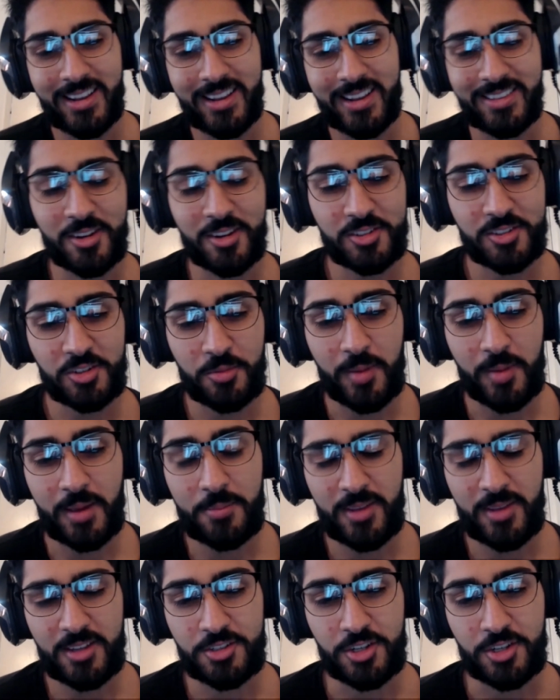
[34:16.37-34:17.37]
And there also might
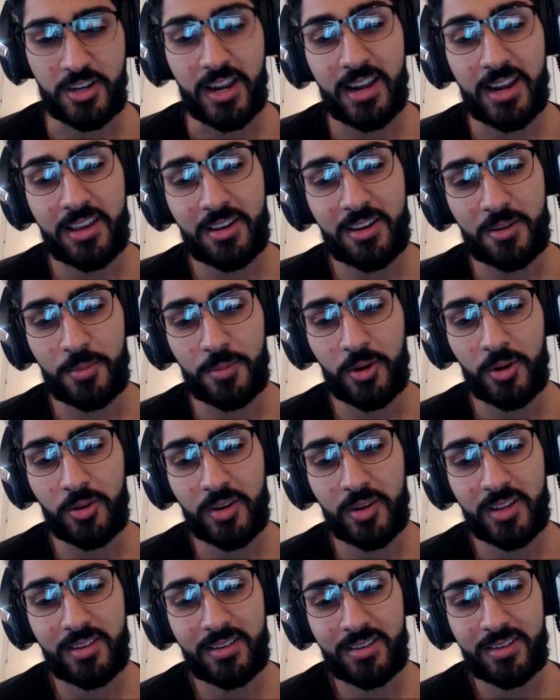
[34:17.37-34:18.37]
be a genetic
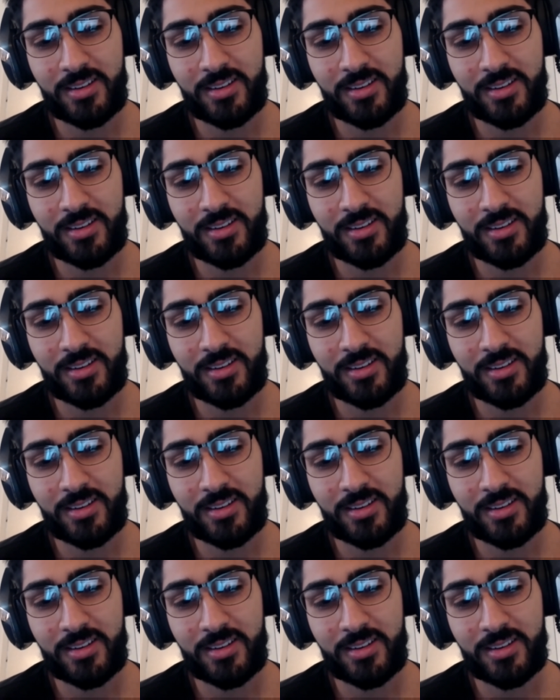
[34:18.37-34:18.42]
component